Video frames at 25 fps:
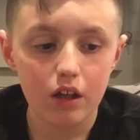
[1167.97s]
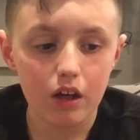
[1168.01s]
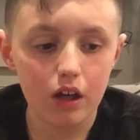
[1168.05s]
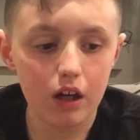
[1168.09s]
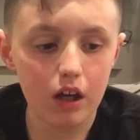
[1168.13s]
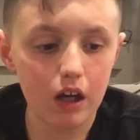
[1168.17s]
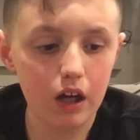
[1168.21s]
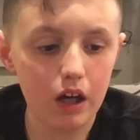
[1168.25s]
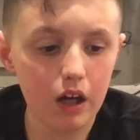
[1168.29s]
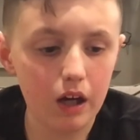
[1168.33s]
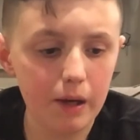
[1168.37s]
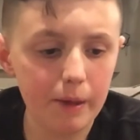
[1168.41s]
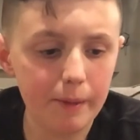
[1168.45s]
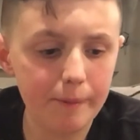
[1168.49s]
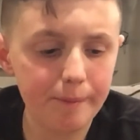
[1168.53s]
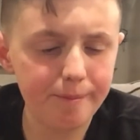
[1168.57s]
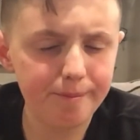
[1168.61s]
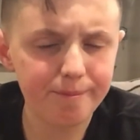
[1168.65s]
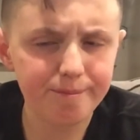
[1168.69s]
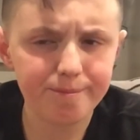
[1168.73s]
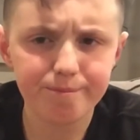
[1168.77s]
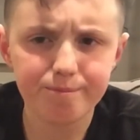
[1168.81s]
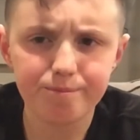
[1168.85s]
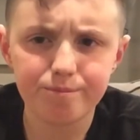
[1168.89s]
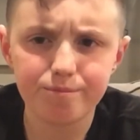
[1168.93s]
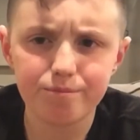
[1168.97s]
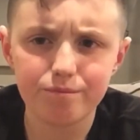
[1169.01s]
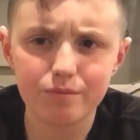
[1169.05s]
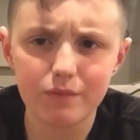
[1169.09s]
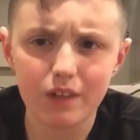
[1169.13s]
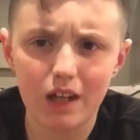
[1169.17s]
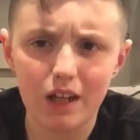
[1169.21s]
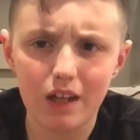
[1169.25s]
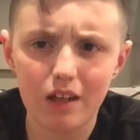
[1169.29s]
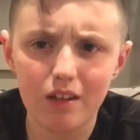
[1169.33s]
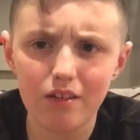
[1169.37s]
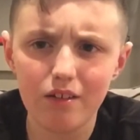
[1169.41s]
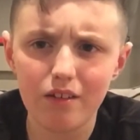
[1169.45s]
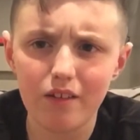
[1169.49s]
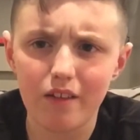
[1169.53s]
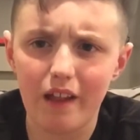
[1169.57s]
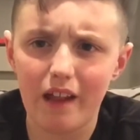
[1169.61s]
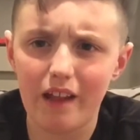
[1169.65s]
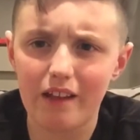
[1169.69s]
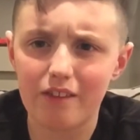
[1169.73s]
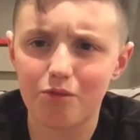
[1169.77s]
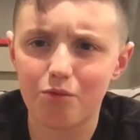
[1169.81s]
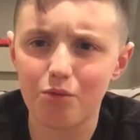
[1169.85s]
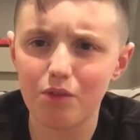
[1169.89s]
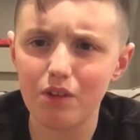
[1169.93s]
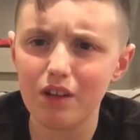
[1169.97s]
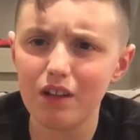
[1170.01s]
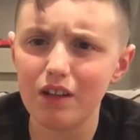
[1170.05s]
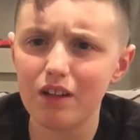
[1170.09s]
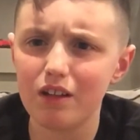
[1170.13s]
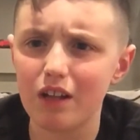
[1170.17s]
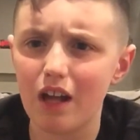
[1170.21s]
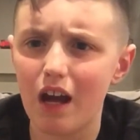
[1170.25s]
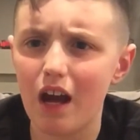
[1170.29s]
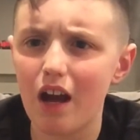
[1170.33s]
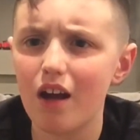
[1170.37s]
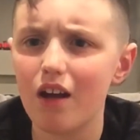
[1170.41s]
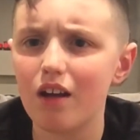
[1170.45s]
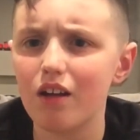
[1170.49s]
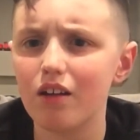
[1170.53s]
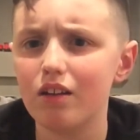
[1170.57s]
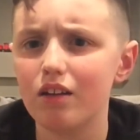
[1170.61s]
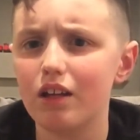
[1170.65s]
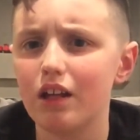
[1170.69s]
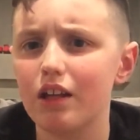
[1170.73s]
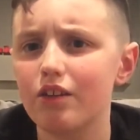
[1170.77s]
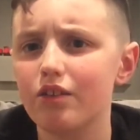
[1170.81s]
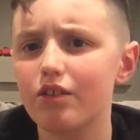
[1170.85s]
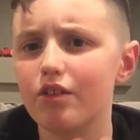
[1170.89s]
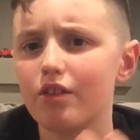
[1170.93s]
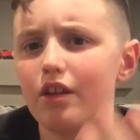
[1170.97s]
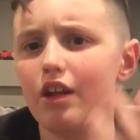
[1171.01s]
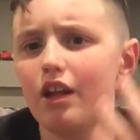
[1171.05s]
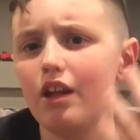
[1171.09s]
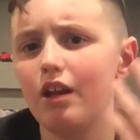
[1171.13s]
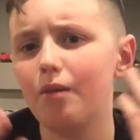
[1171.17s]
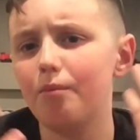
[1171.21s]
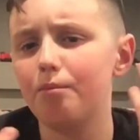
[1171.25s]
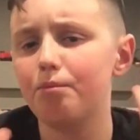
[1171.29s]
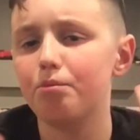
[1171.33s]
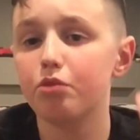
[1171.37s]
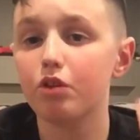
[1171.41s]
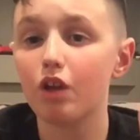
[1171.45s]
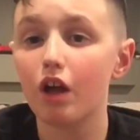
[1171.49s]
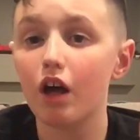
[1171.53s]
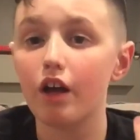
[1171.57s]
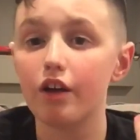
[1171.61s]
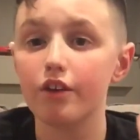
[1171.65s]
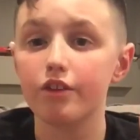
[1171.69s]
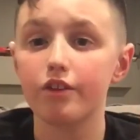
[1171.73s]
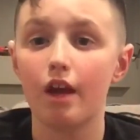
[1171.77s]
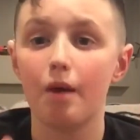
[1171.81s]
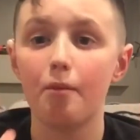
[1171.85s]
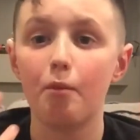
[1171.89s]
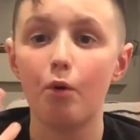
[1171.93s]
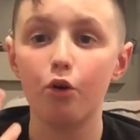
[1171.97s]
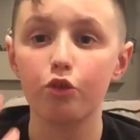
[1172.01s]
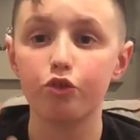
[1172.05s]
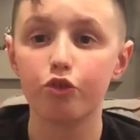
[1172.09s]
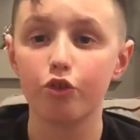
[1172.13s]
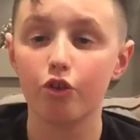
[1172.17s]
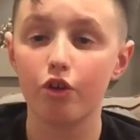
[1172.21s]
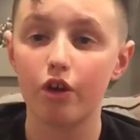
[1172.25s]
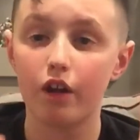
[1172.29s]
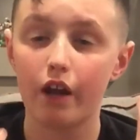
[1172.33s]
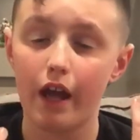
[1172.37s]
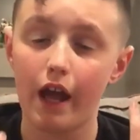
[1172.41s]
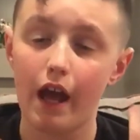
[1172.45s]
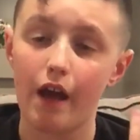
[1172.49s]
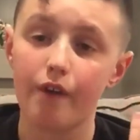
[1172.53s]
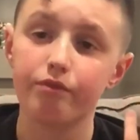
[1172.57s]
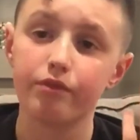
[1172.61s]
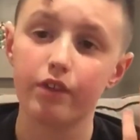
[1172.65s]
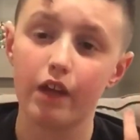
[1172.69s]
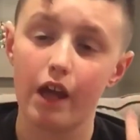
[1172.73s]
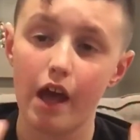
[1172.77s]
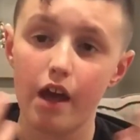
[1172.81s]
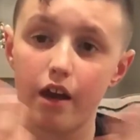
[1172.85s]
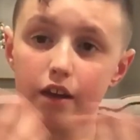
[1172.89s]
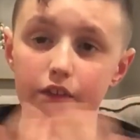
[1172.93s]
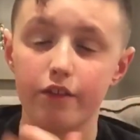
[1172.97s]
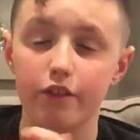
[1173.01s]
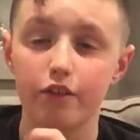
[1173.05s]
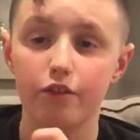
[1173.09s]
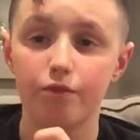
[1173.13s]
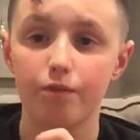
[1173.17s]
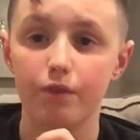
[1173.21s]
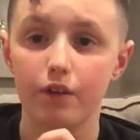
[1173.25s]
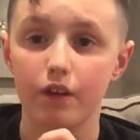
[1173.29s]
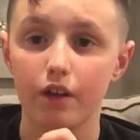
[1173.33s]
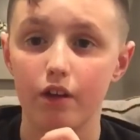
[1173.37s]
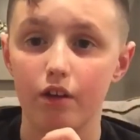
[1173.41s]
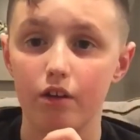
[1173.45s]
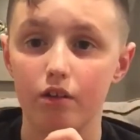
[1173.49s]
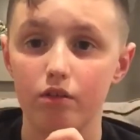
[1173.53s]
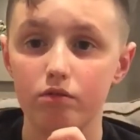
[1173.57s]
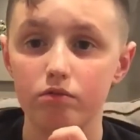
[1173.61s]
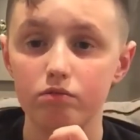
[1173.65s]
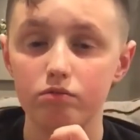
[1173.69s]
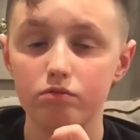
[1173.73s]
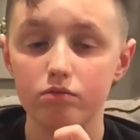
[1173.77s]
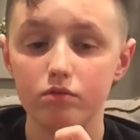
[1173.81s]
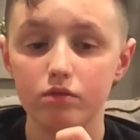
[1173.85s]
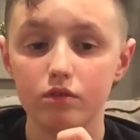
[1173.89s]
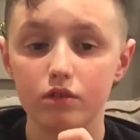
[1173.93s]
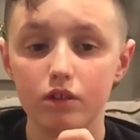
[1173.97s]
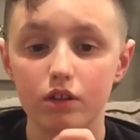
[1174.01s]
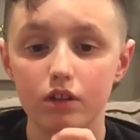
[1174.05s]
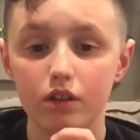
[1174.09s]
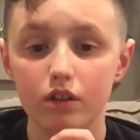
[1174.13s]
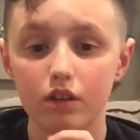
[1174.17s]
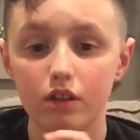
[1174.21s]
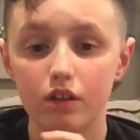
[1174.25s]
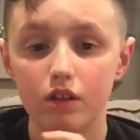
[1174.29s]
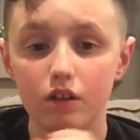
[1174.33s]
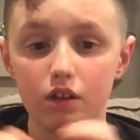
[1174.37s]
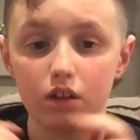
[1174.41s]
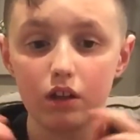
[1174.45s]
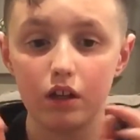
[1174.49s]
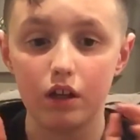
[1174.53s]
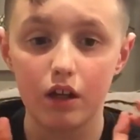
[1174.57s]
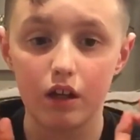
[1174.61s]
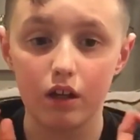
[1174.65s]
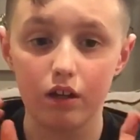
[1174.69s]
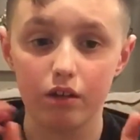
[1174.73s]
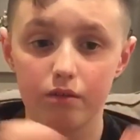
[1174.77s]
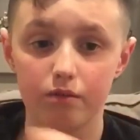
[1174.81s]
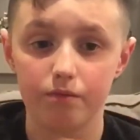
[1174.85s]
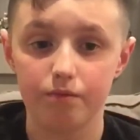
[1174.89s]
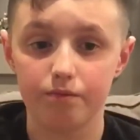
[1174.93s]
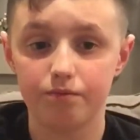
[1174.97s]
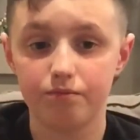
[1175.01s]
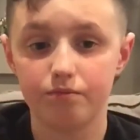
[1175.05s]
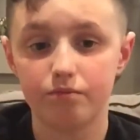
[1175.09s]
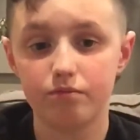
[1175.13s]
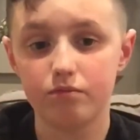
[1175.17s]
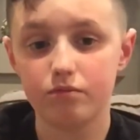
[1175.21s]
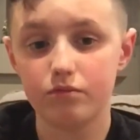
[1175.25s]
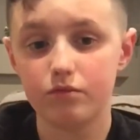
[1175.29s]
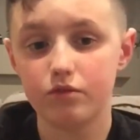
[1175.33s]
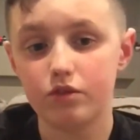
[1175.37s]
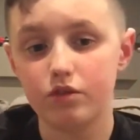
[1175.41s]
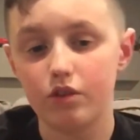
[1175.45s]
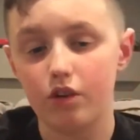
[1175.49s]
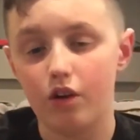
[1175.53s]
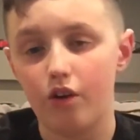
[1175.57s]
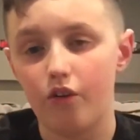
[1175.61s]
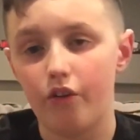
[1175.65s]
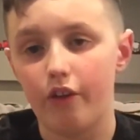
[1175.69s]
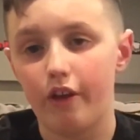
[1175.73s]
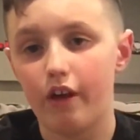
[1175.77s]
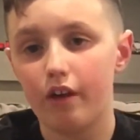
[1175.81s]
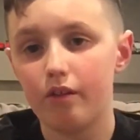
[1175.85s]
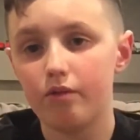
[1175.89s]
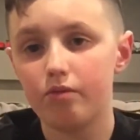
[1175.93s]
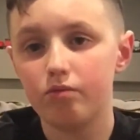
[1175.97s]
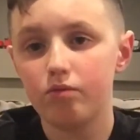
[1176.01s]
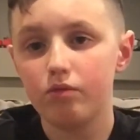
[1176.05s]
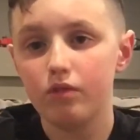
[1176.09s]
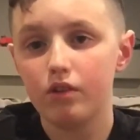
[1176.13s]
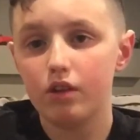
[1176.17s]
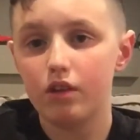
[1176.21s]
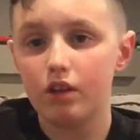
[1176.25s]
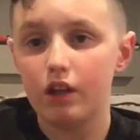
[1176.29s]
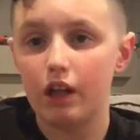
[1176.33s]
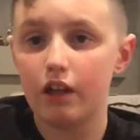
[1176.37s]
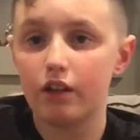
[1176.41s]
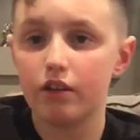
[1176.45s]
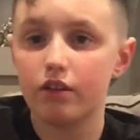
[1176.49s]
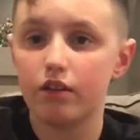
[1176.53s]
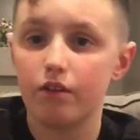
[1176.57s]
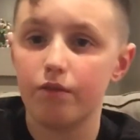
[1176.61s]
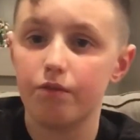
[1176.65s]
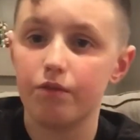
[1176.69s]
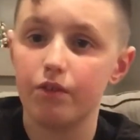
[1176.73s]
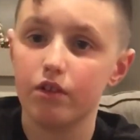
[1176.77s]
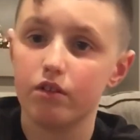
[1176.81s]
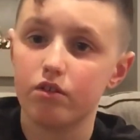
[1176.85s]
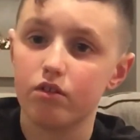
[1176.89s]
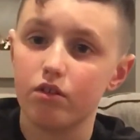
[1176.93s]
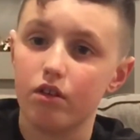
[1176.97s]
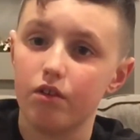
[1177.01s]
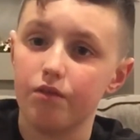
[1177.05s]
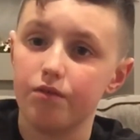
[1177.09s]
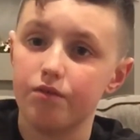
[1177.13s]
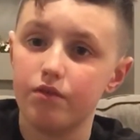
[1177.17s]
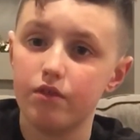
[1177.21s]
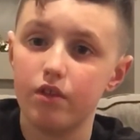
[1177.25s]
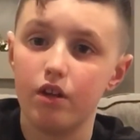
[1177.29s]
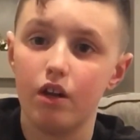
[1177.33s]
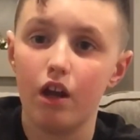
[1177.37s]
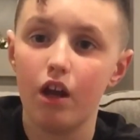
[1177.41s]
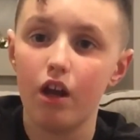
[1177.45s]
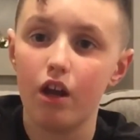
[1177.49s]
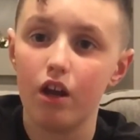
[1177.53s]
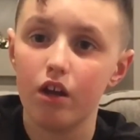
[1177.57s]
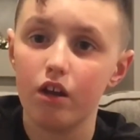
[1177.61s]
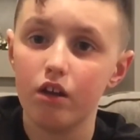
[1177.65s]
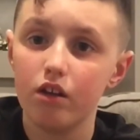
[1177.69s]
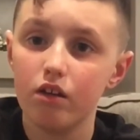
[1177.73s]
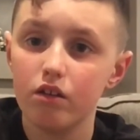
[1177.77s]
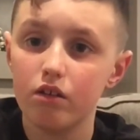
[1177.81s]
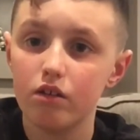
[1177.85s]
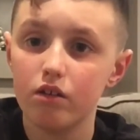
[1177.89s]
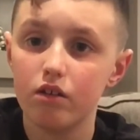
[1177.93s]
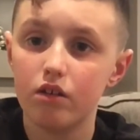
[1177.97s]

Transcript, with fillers: um, other than that, it's really not, that's, and plus, I'm also going to have to edit this video, and all that. That's the future of today.